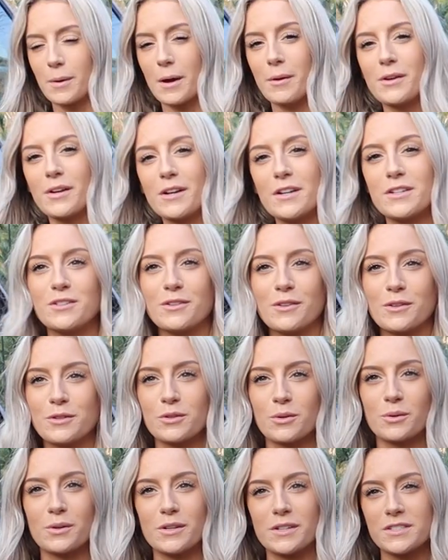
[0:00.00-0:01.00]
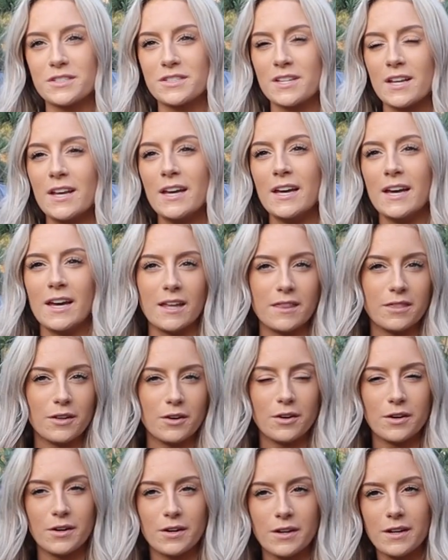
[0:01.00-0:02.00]
probably gonna do the doors and the
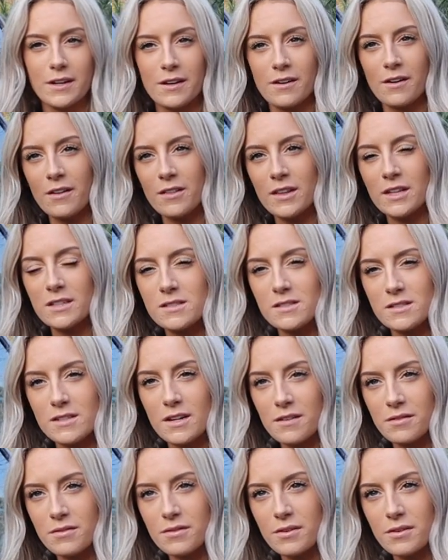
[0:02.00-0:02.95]
hood and all that stuff.